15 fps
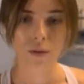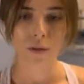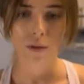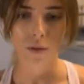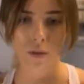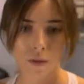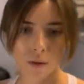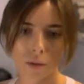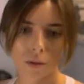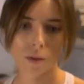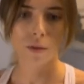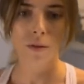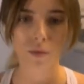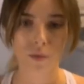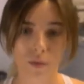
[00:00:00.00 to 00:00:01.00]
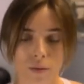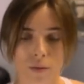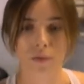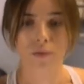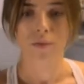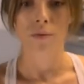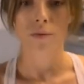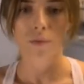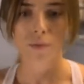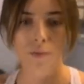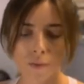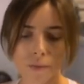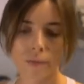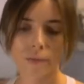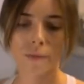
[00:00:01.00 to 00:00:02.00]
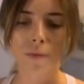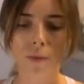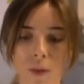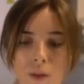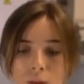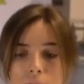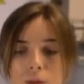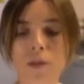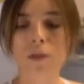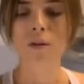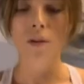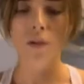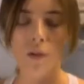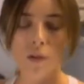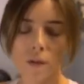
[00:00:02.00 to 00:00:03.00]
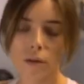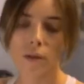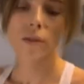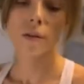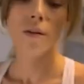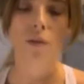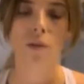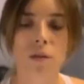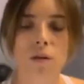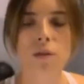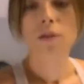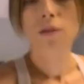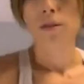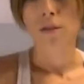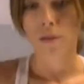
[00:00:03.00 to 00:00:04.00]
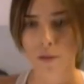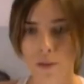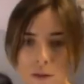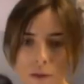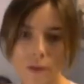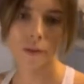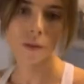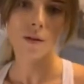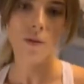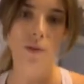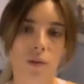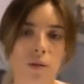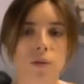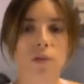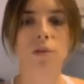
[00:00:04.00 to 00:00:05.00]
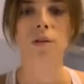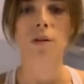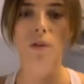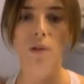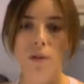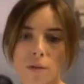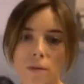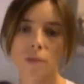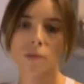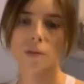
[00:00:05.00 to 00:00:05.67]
provides a fantastic aerobic exercise that will improve your heart, lungs, and muscles.